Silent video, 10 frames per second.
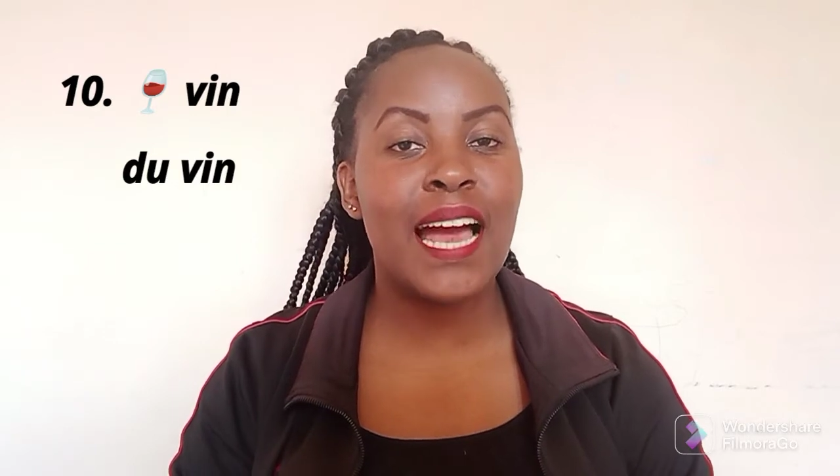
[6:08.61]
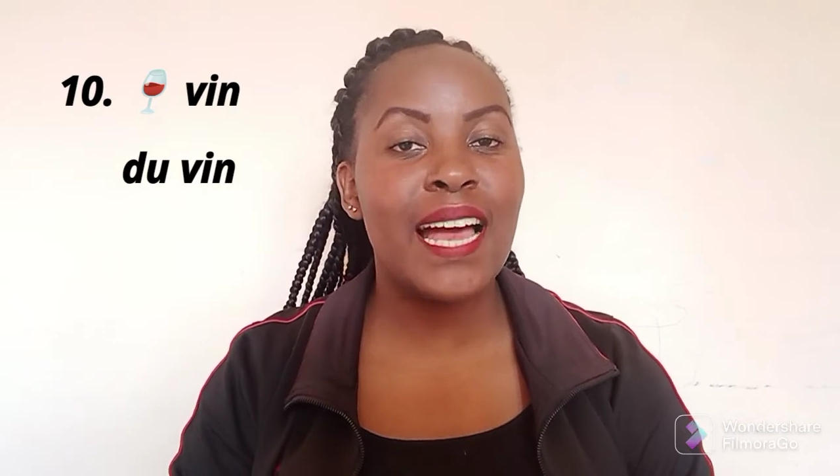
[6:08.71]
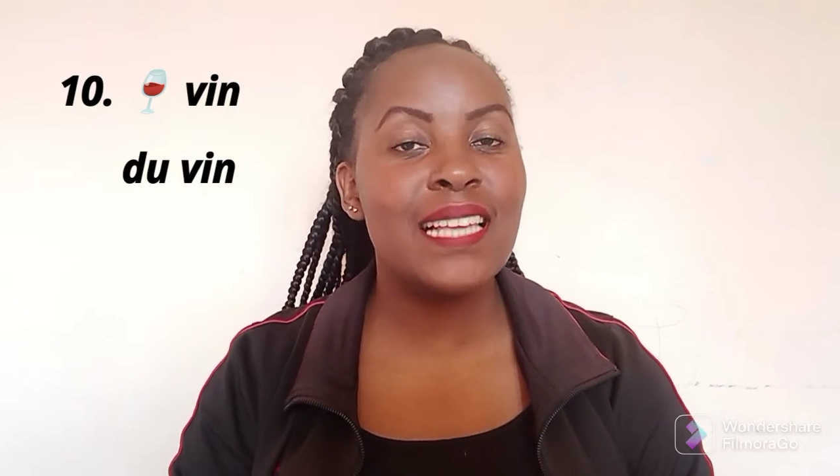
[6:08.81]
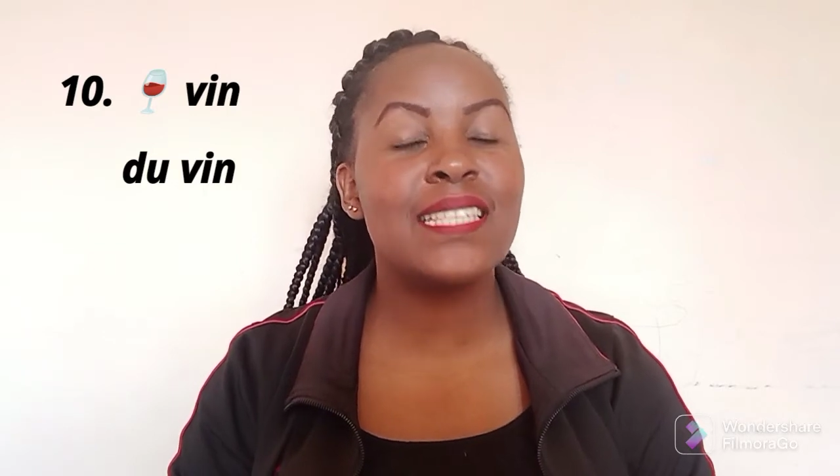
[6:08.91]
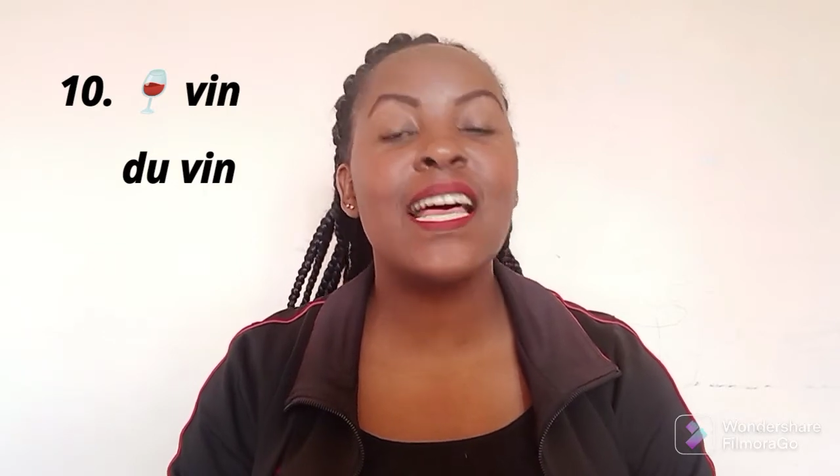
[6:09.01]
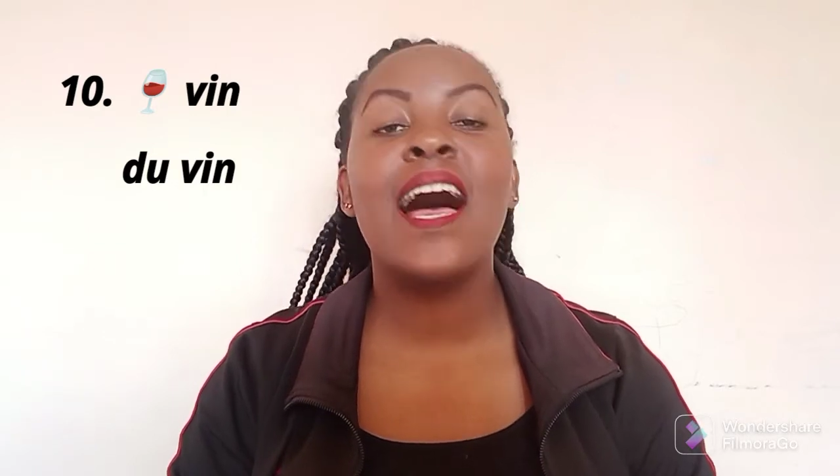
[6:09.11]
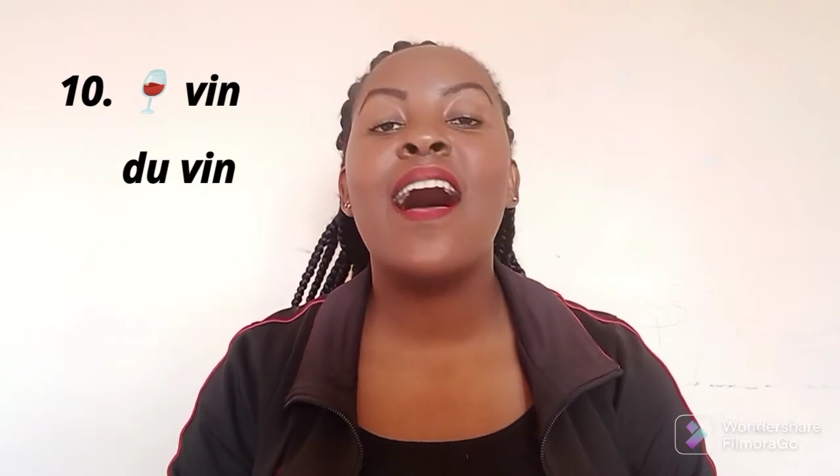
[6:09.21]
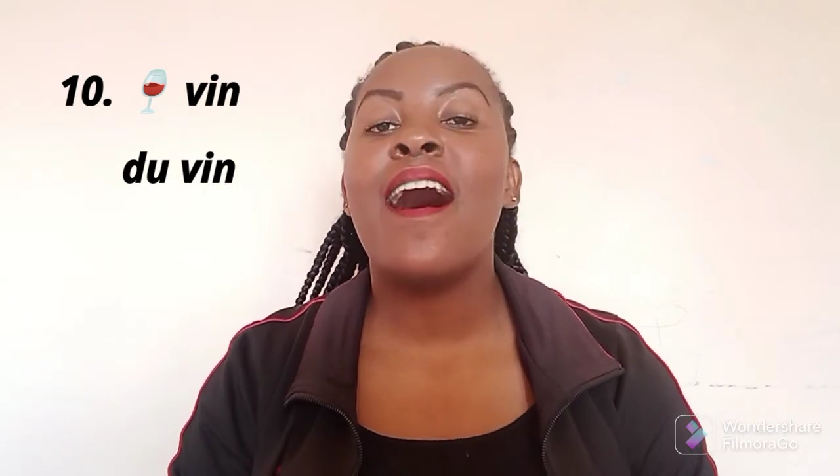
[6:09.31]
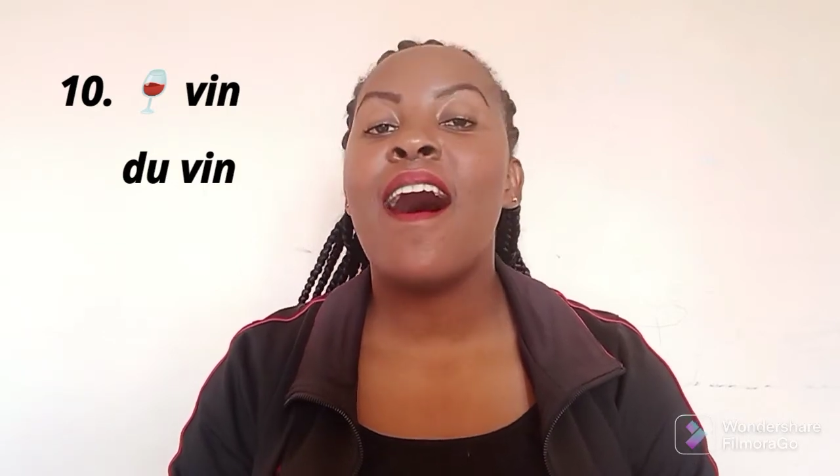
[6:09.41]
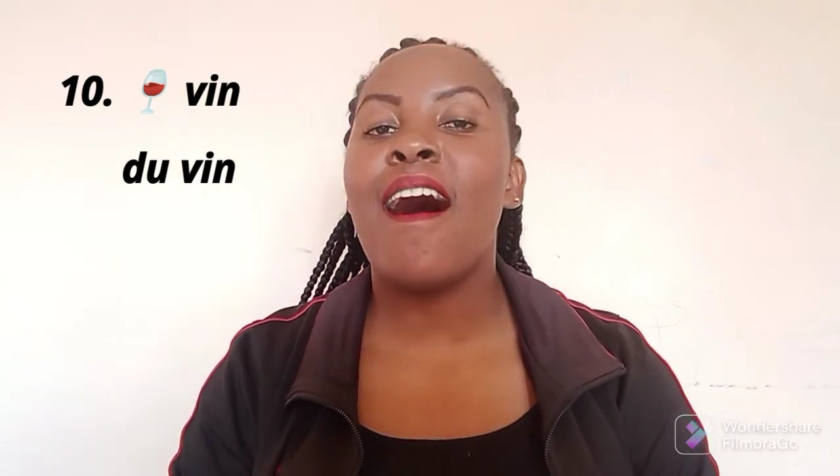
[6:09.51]
as
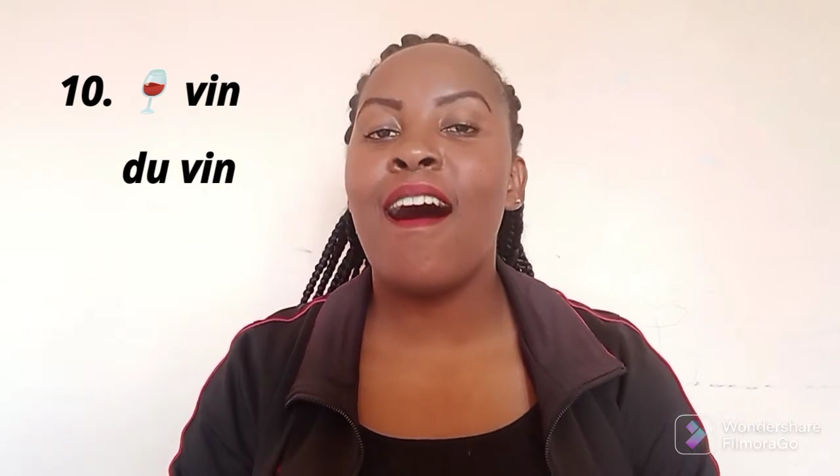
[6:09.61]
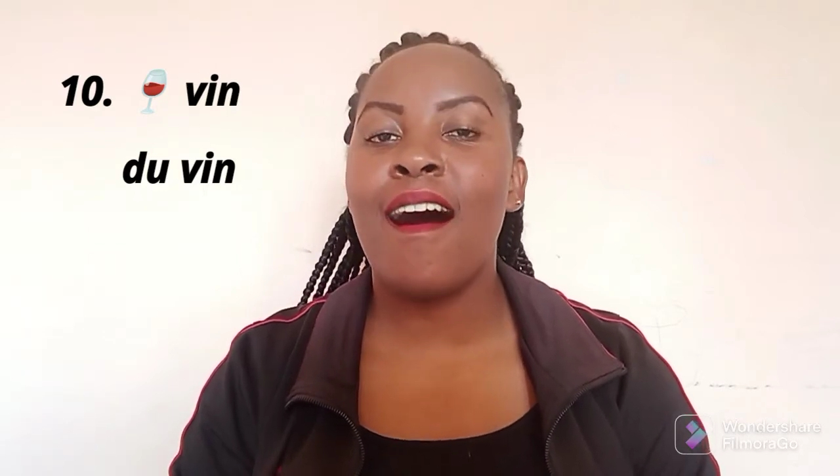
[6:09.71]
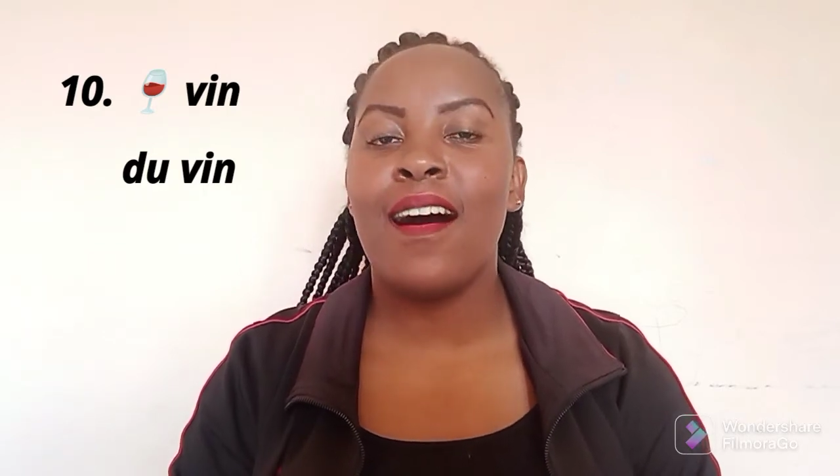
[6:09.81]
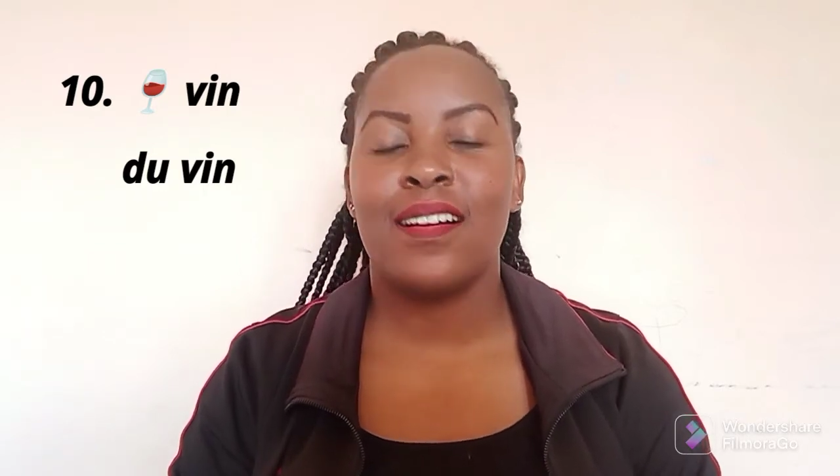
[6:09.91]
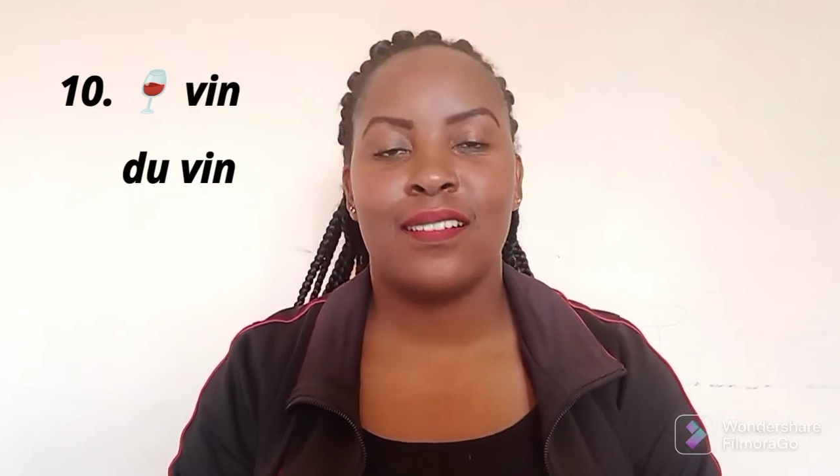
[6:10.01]
un.